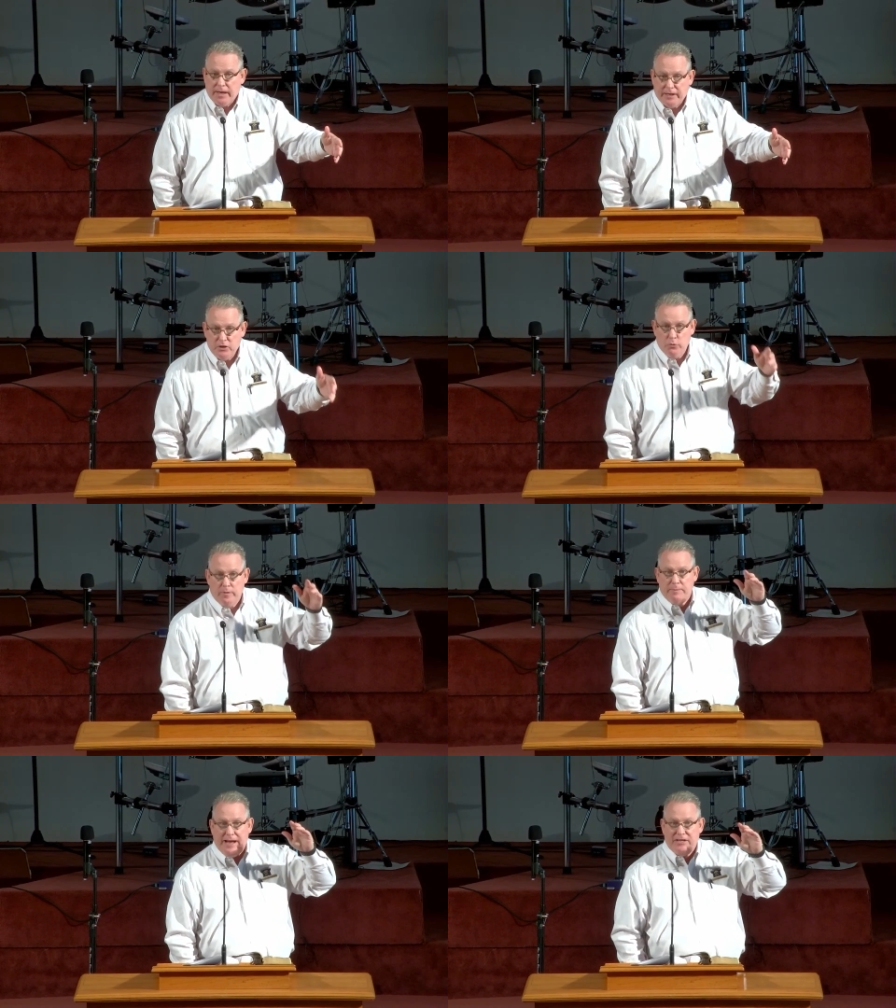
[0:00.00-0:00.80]
Can you
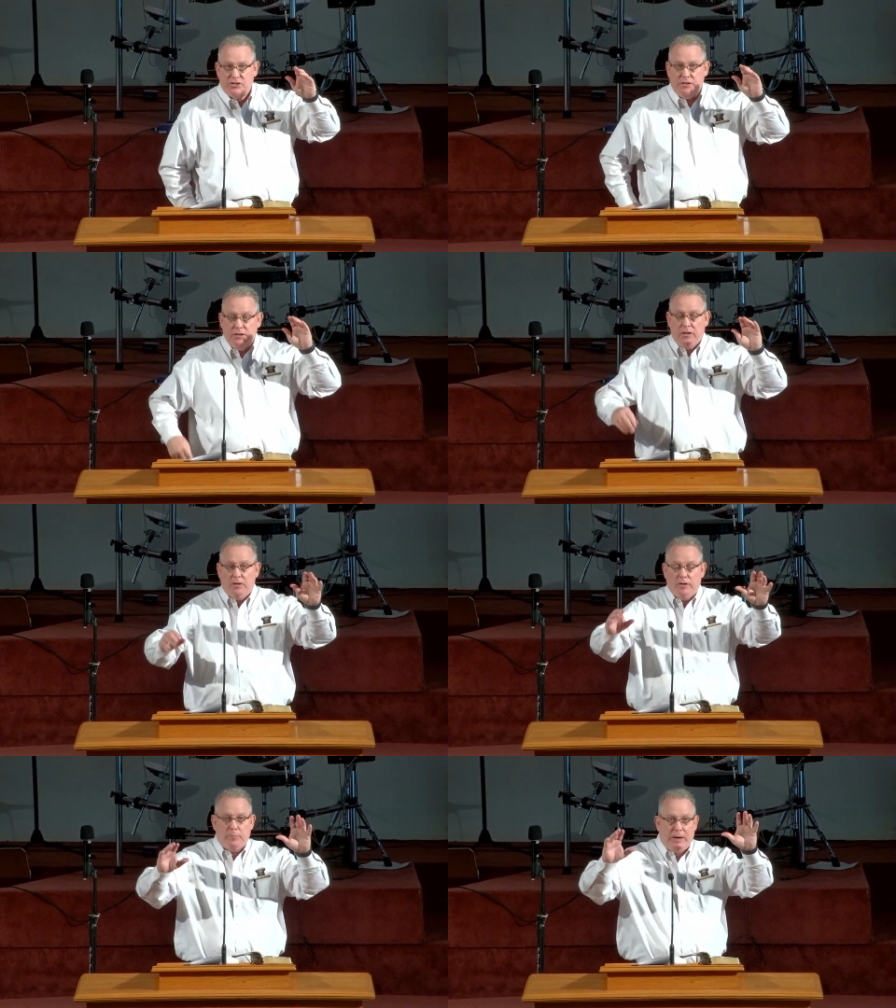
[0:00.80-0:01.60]
imagine
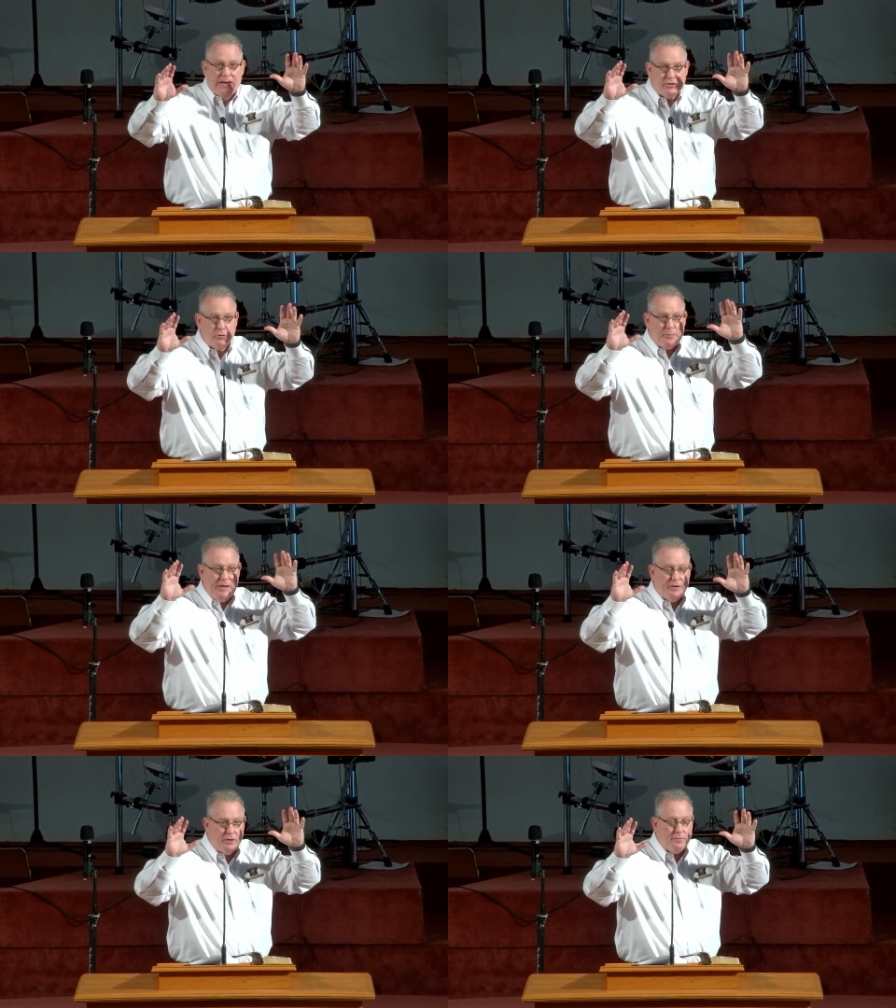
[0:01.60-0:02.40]
the Apostle
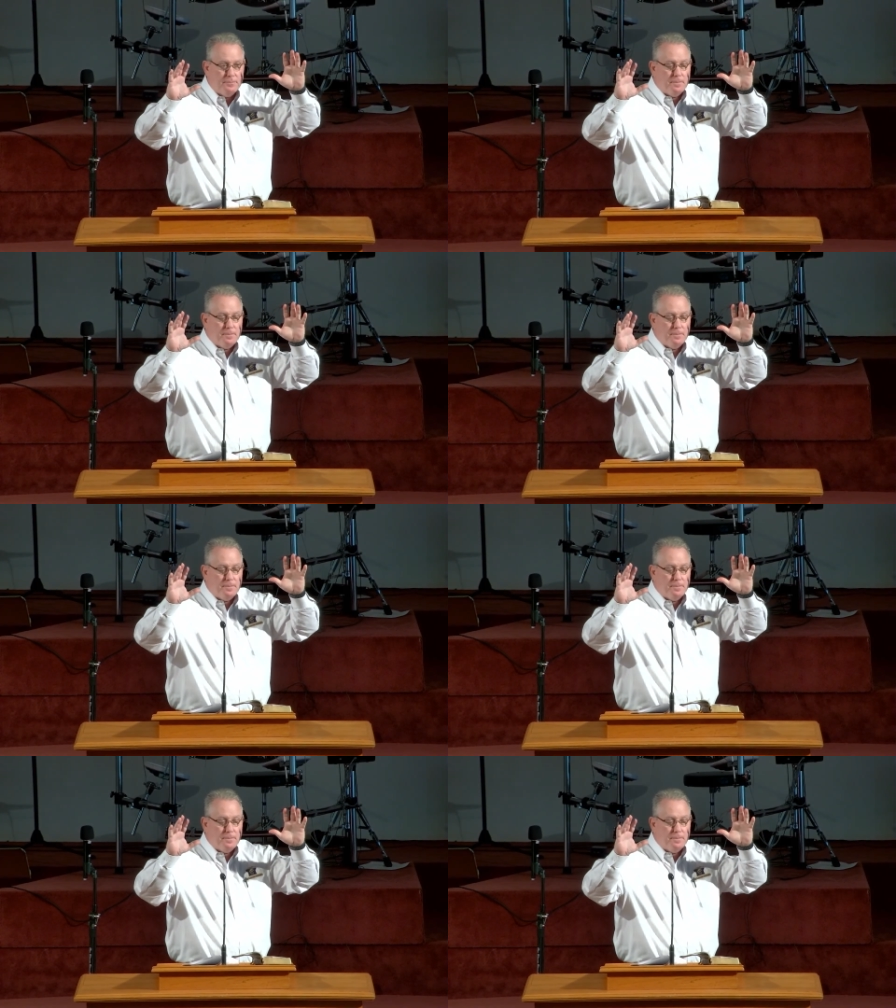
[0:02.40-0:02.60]
Peter